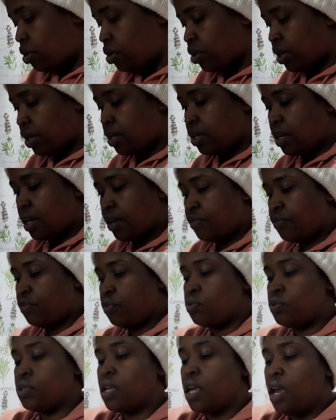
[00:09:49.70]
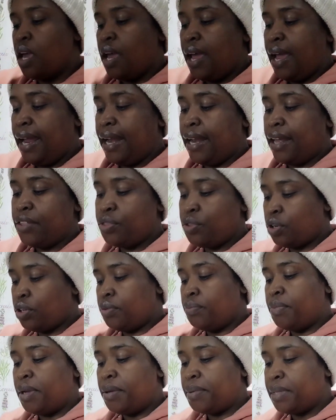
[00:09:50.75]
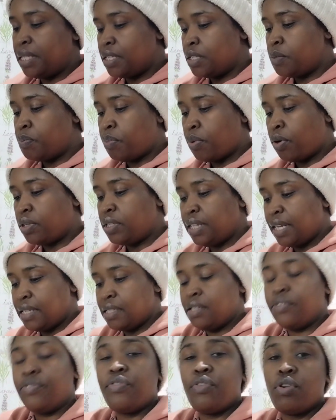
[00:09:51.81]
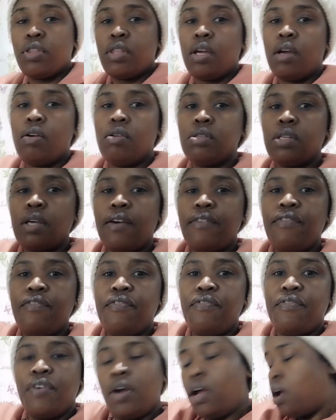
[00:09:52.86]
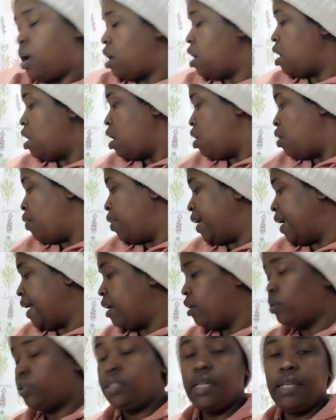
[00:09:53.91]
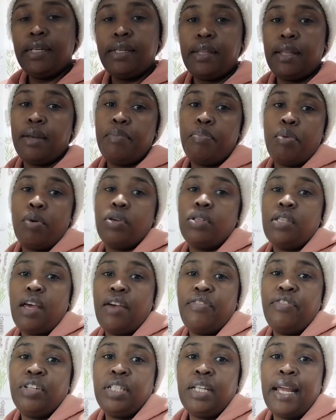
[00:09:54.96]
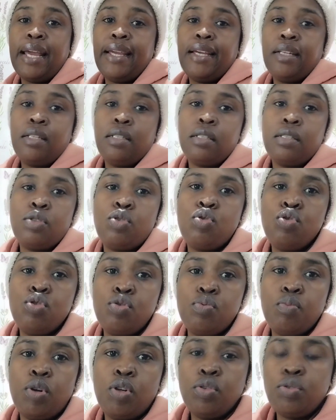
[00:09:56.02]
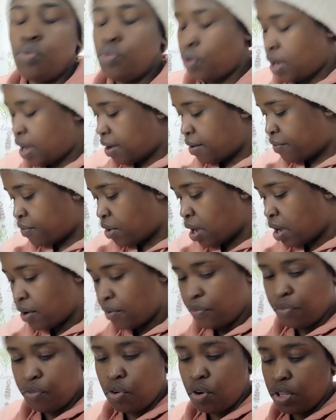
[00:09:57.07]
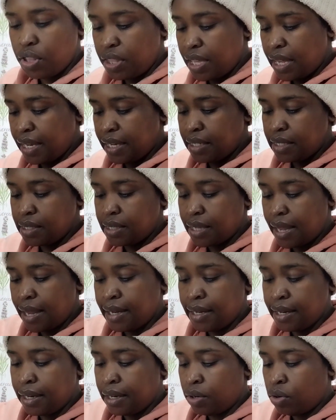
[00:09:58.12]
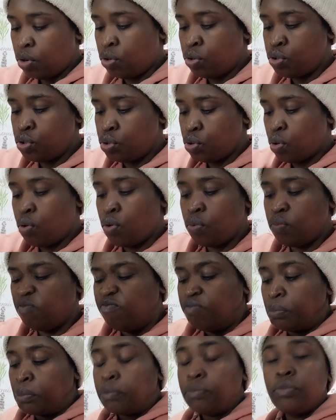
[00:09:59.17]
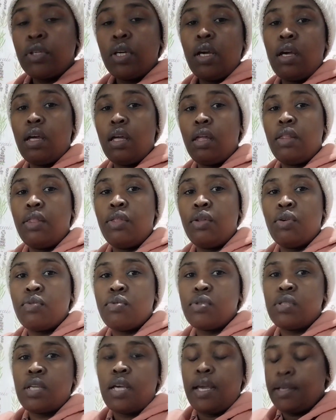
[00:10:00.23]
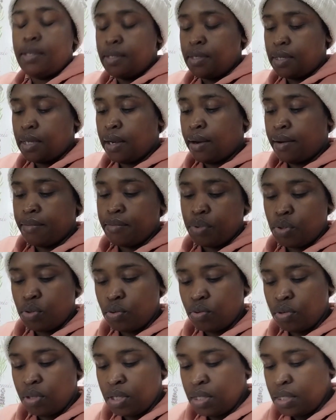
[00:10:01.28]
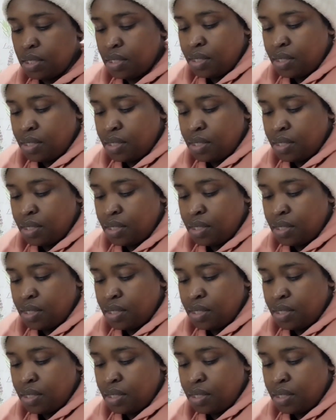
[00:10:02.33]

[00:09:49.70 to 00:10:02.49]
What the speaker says: we ordered headphones, and I thought maybe this box has a frother, because when I looked at that box, I felt like it is too small to have a frother inside, and also those serum. So this